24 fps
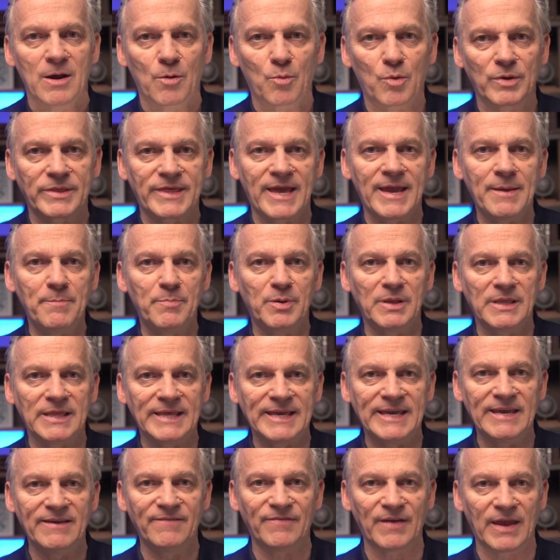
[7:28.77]
where they
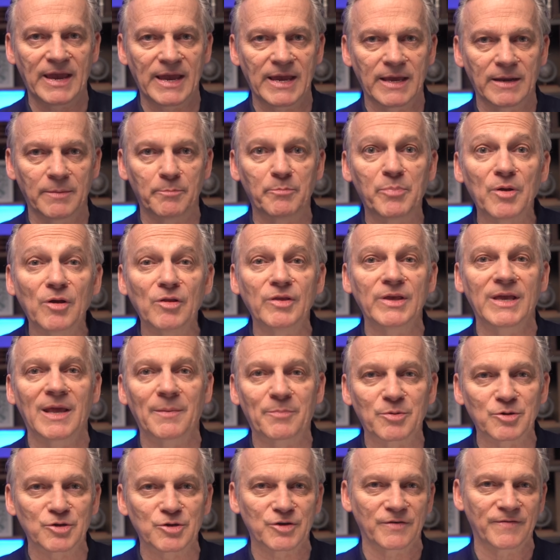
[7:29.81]
believe in building
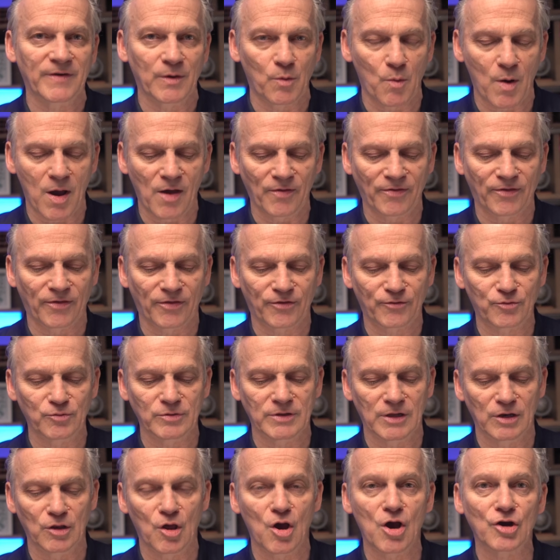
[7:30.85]
and preserving wealth through
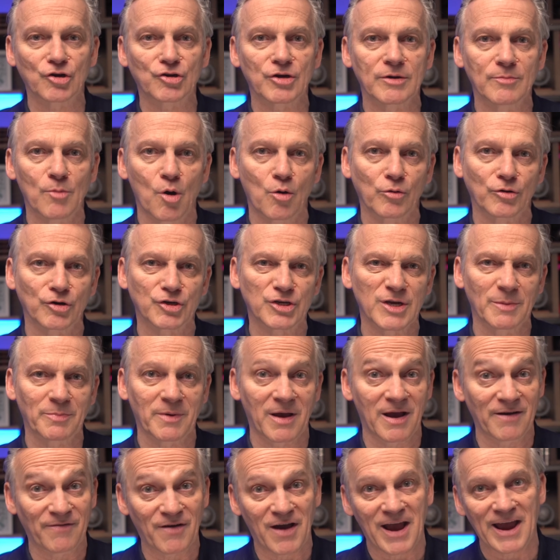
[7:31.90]
the long-term ownership
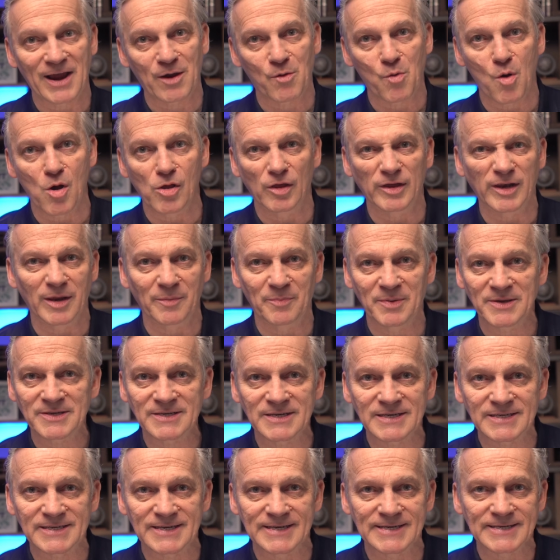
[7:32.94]
of high-quality
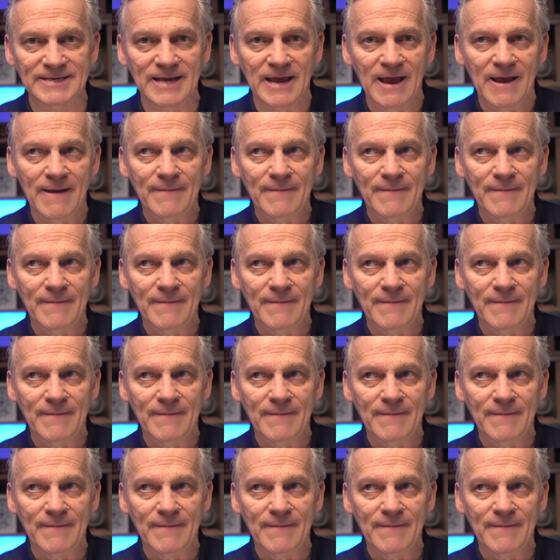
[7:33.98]
businesses.